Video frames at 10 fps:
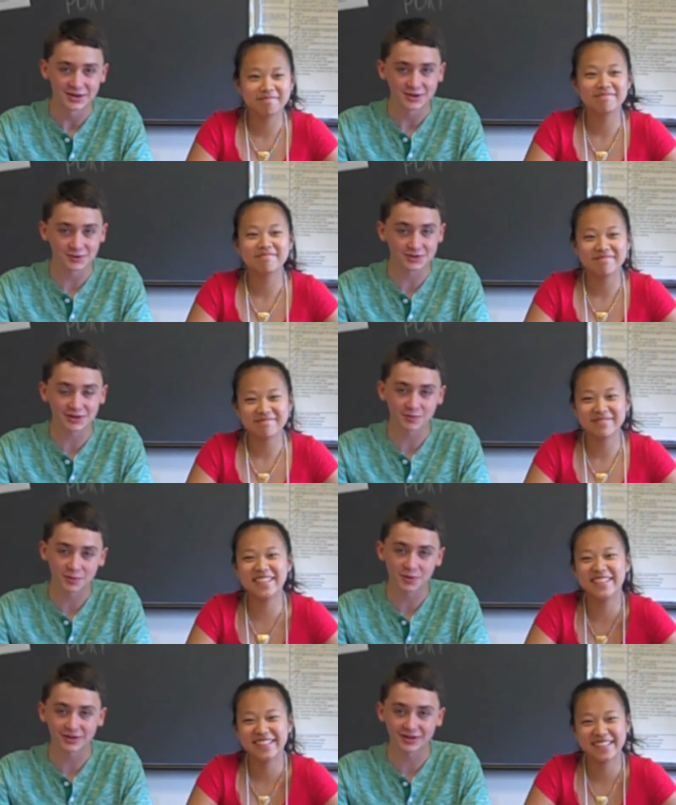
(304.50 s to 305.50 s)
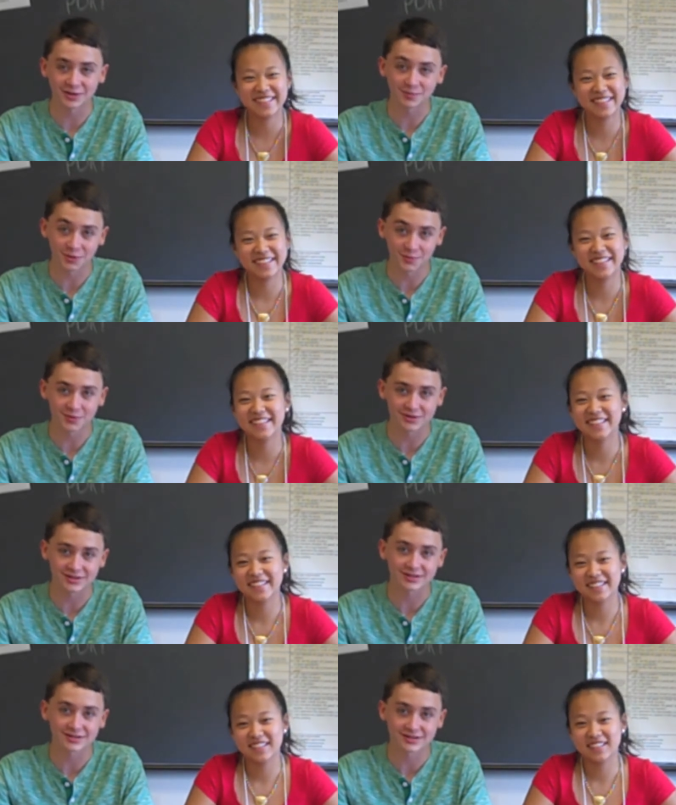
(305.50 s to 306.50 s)
Speaker 1: Usually we put it in a blooper
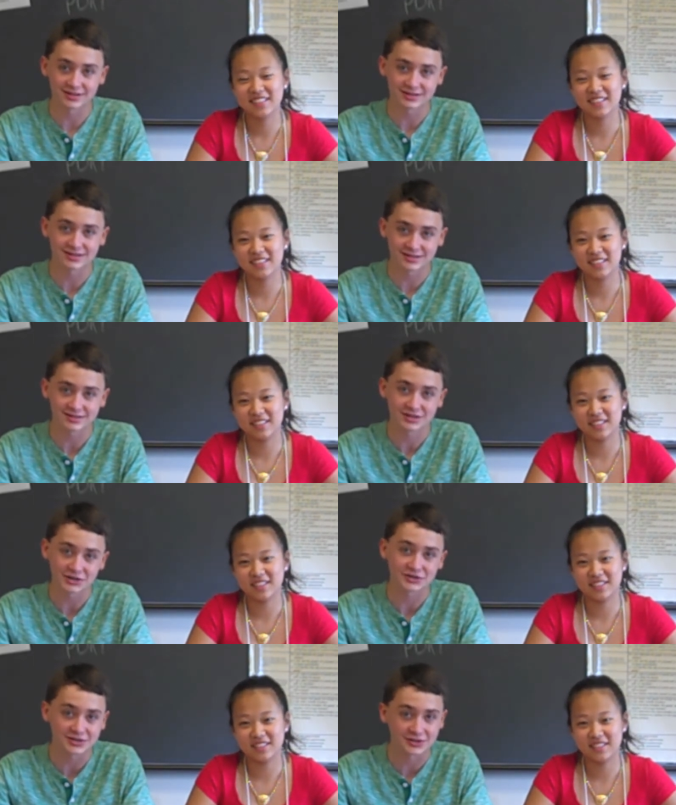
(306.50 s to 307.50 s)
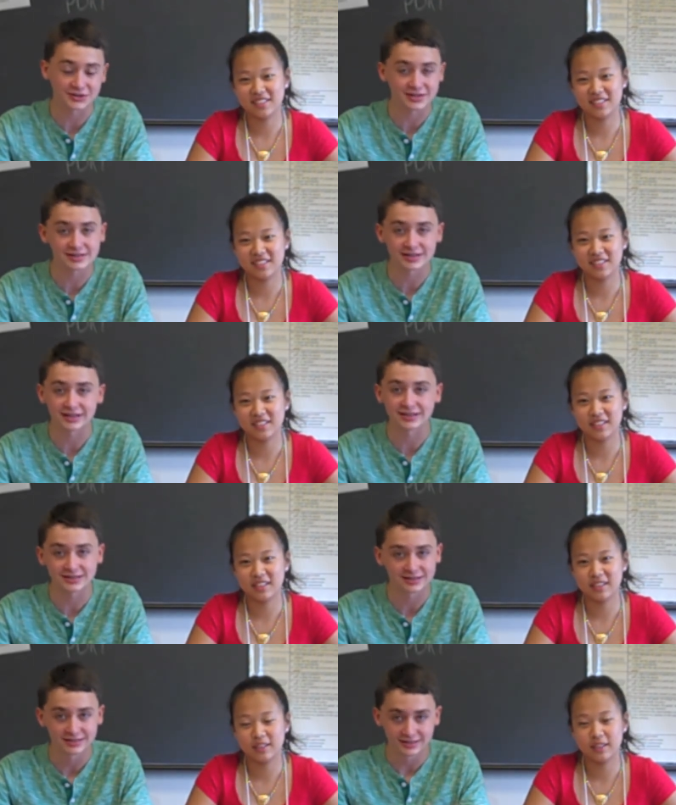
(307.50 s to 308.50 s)
since this isn't such a serious thing.
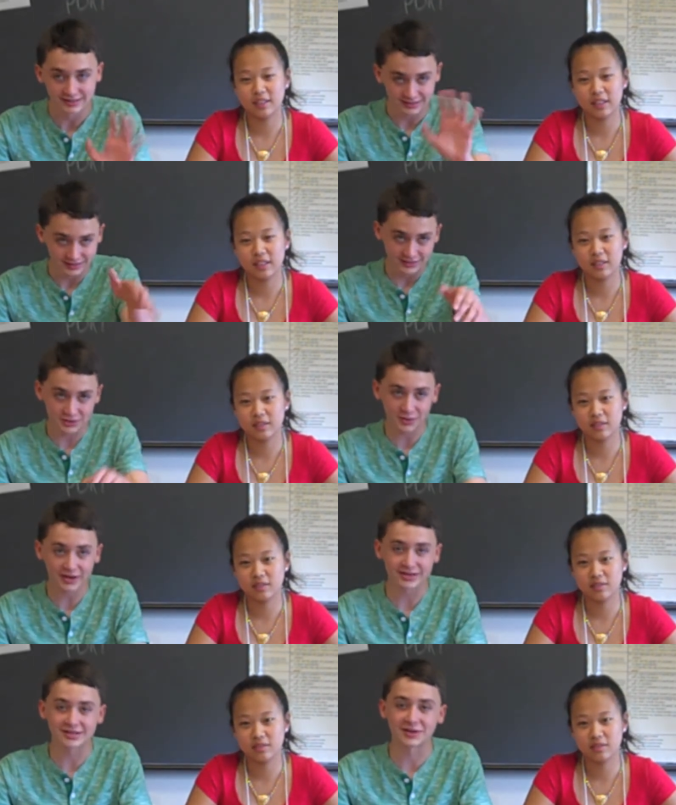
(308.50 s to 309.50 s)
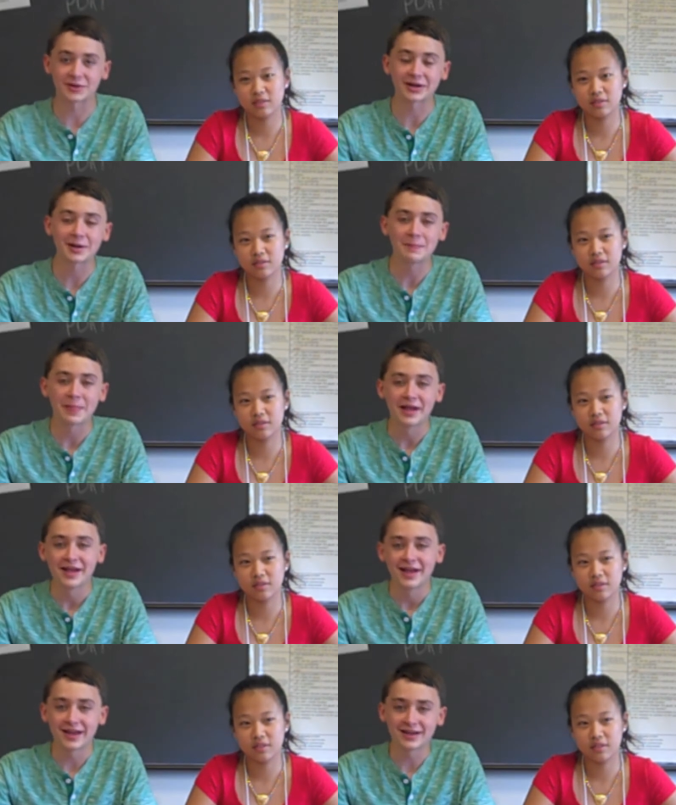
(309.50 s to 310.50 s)
It's Go ahead, Cedric.
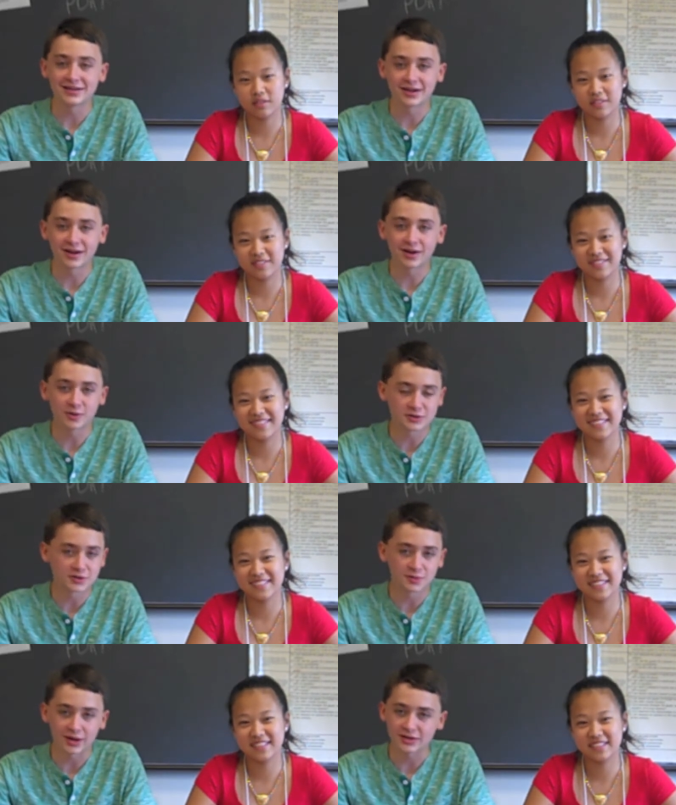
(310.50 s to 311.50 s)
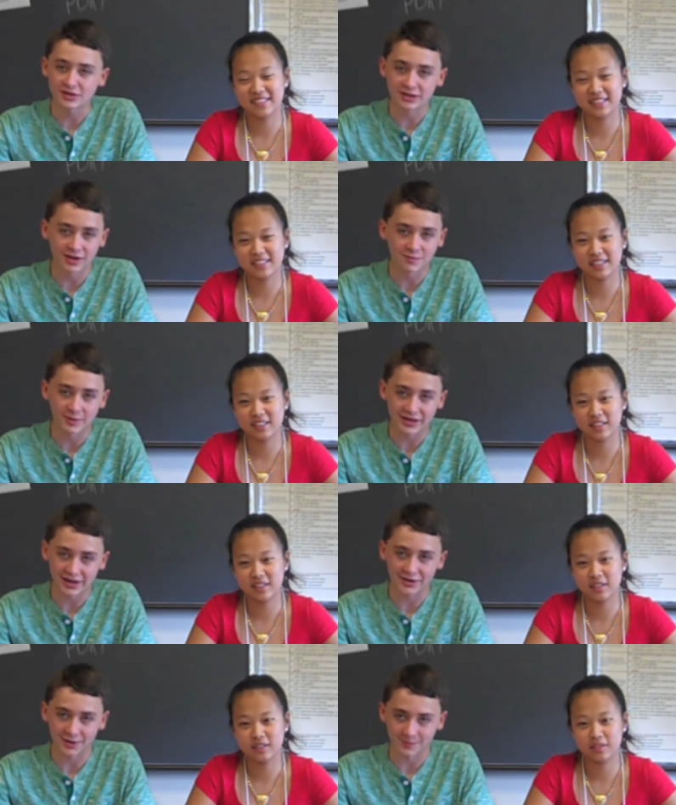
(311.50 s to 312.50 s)
and uh, also, I just love being
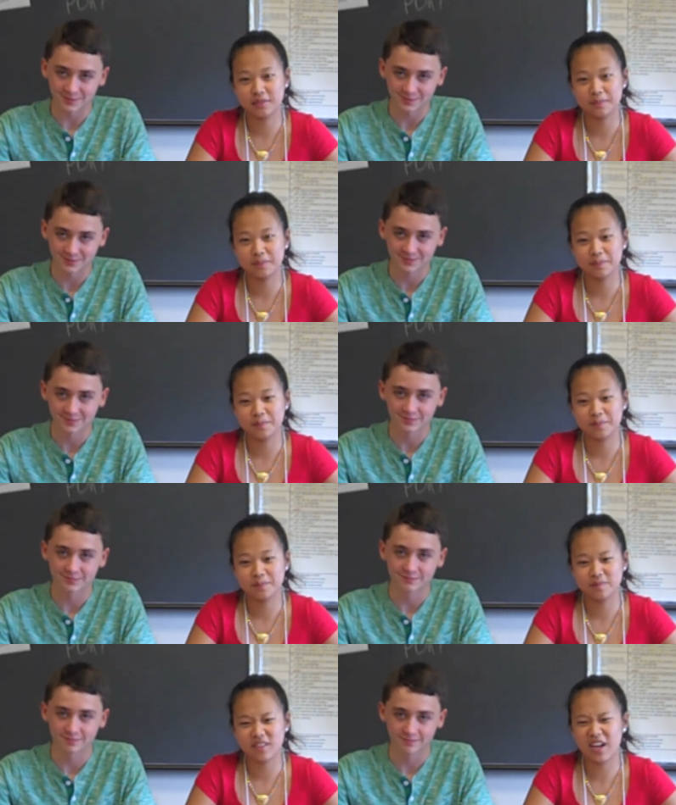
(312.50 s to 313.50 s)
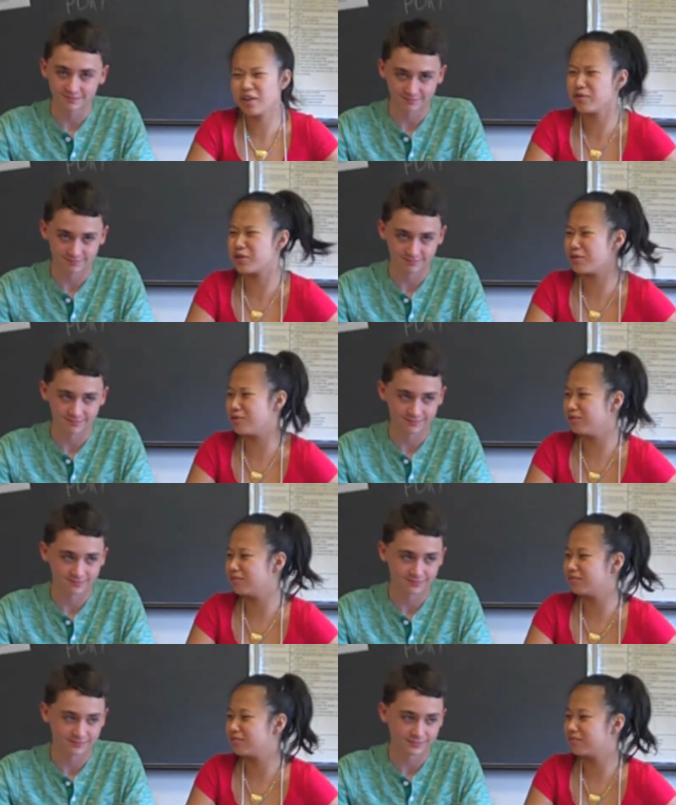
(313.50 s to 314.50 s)
anchor. I do too.
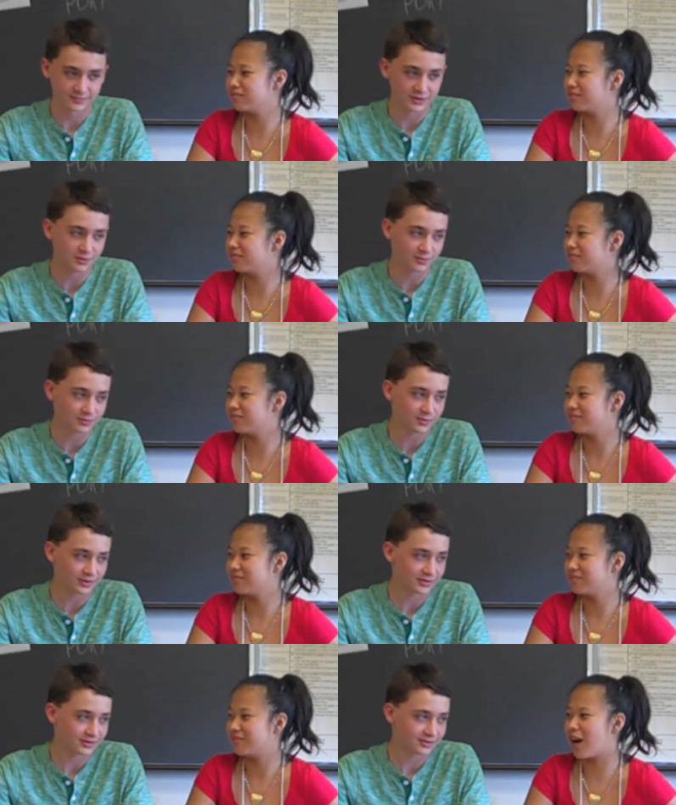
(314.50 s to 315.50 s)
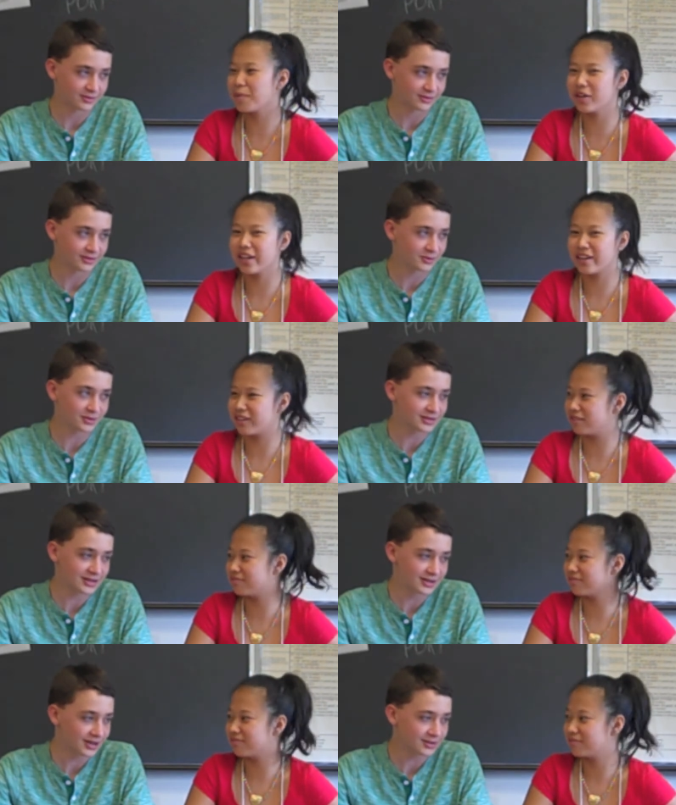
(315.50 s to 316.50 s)
No, you don't. I'm good at You it. could have
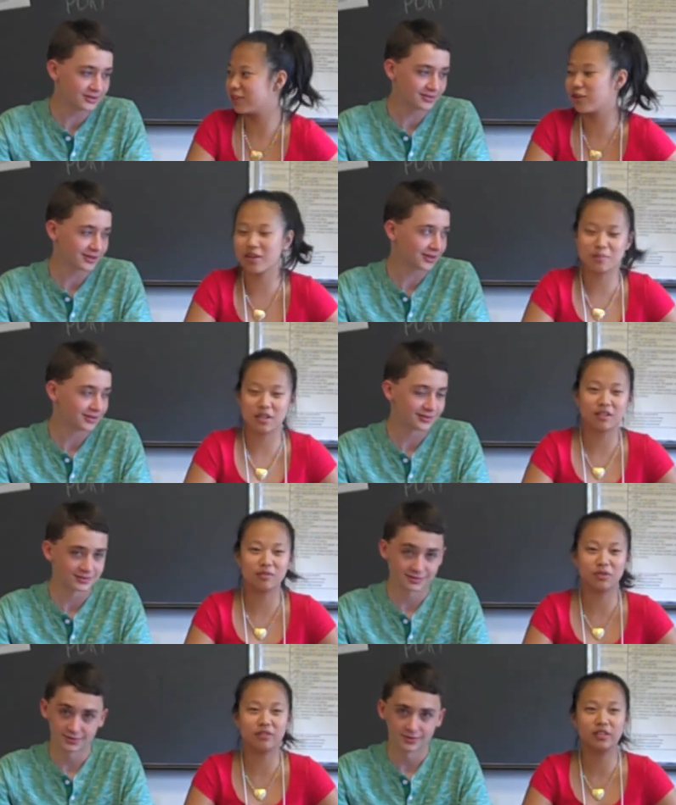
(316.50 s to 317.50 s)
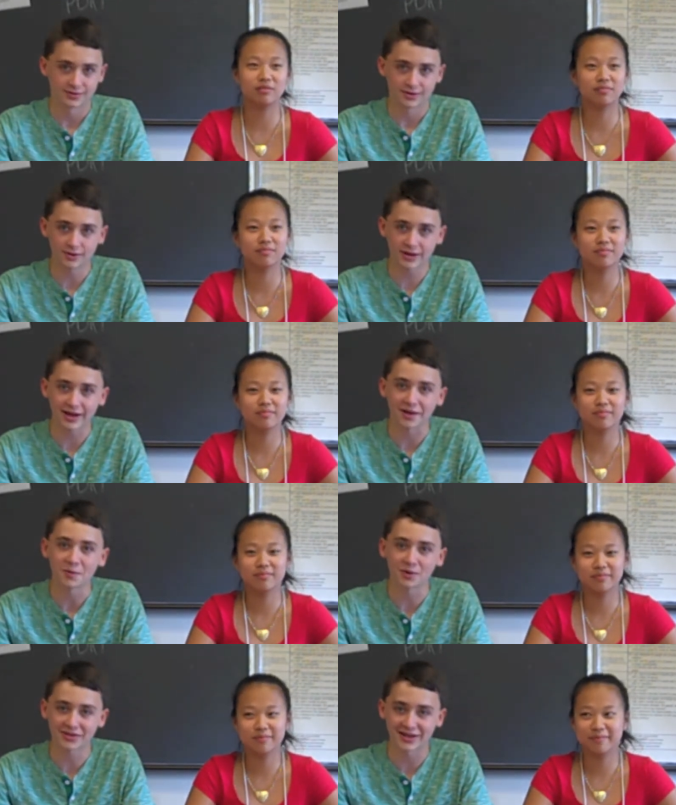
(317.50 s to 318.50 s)
said that too. Okay, I'm sorry. Okay,
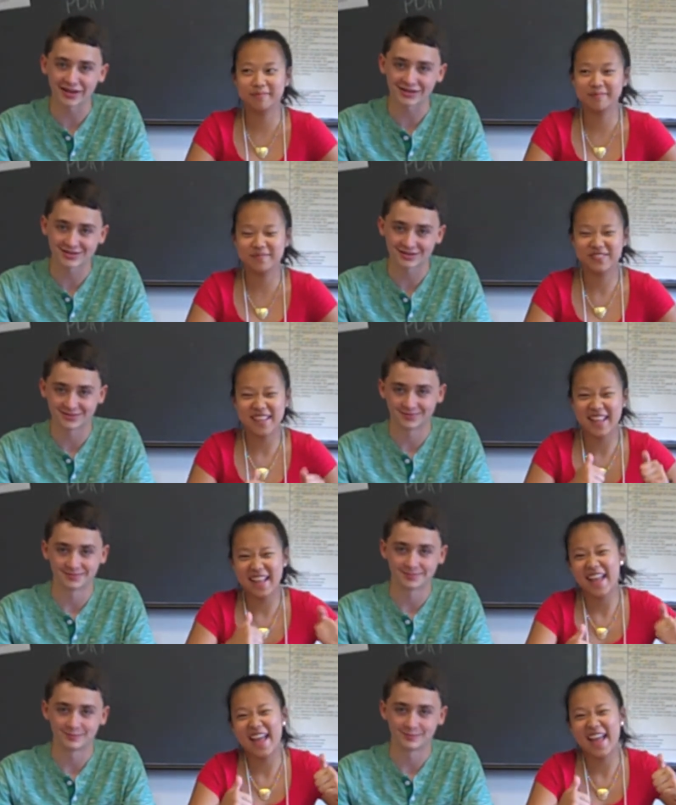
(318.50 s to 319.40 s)
well, thanks. messing up.